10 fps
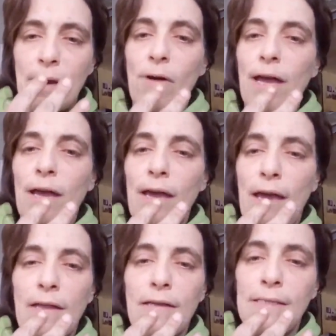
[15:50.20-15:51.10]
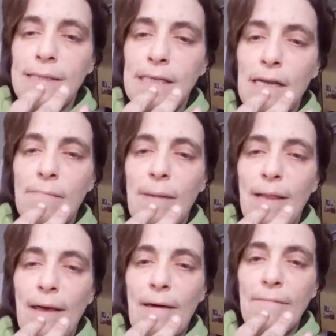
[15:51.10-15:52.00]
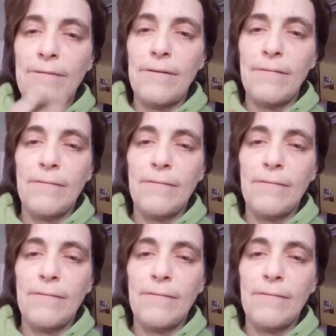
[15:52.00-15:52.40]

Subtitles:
right hand instead of my left.